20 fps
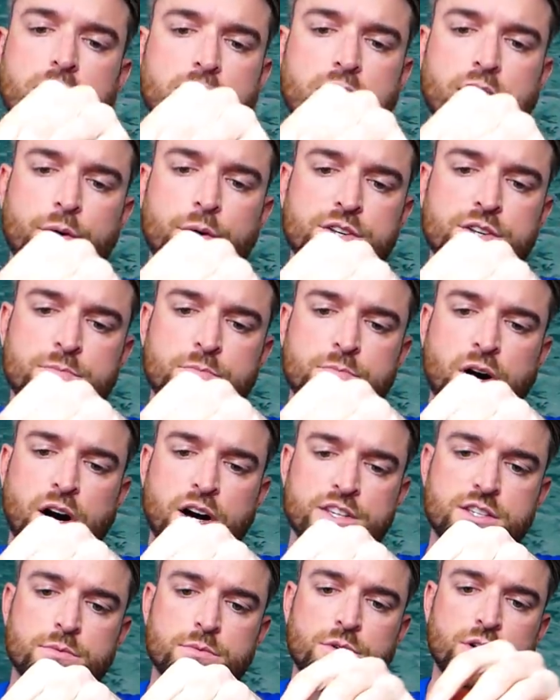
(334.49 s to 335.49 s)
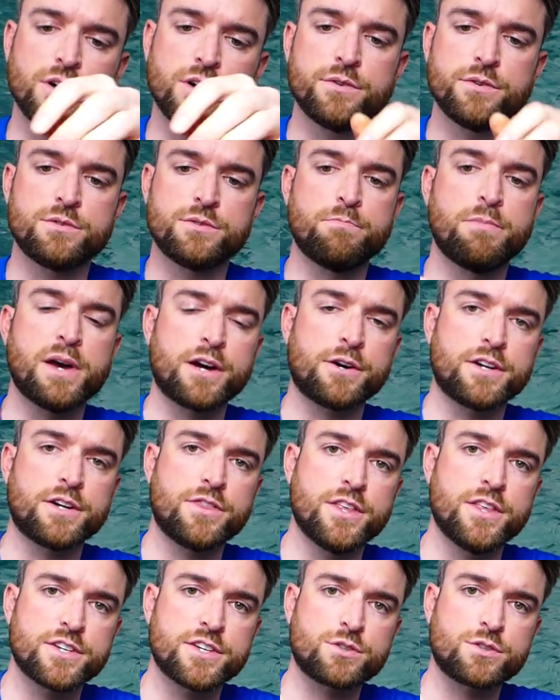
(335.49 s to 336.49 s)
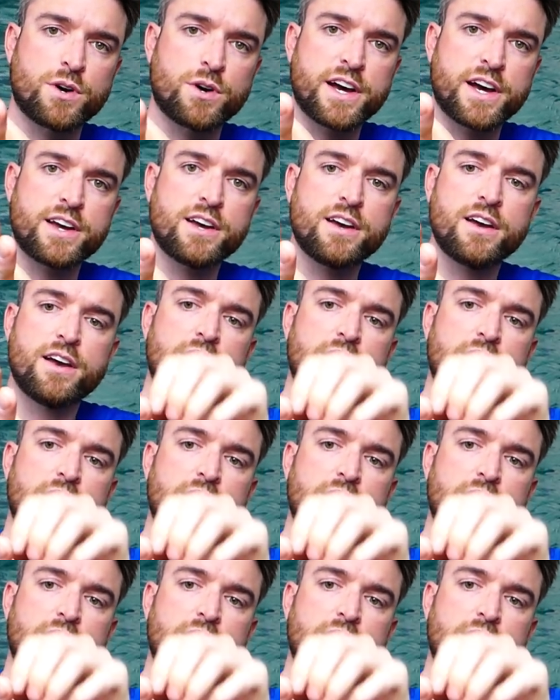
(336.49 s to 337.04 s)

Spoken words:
That wasn't possible. It was buried this way.